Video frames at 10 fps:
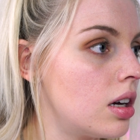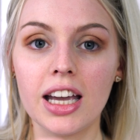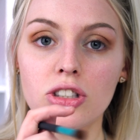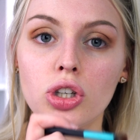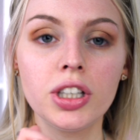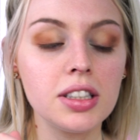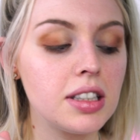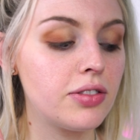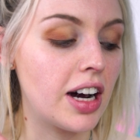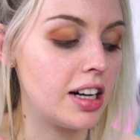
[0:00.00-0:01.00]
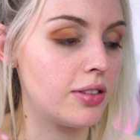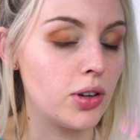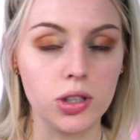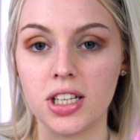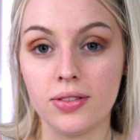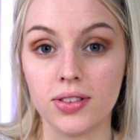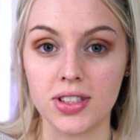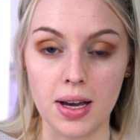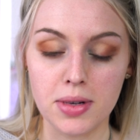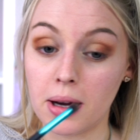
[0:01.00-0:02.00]
It's currently Friday the 14th
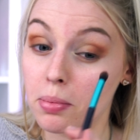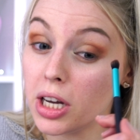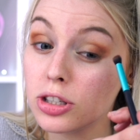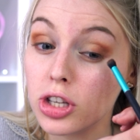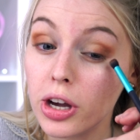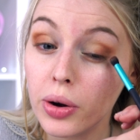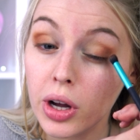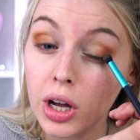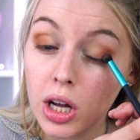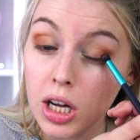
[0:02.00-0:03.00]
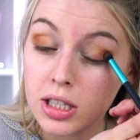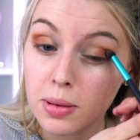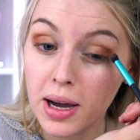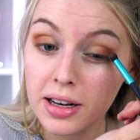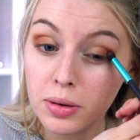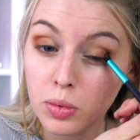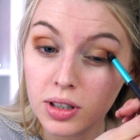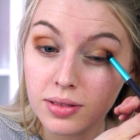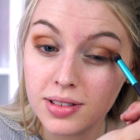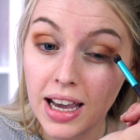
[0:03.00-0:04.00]
of September. So depending
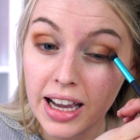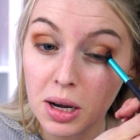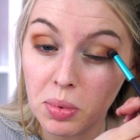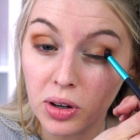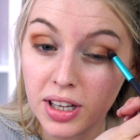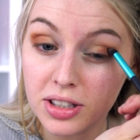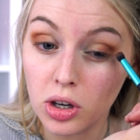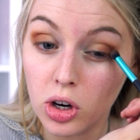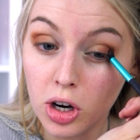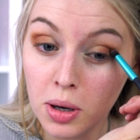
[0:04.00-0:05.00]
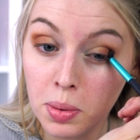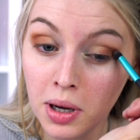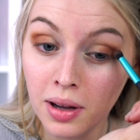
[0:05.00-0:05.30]
what day I put this up,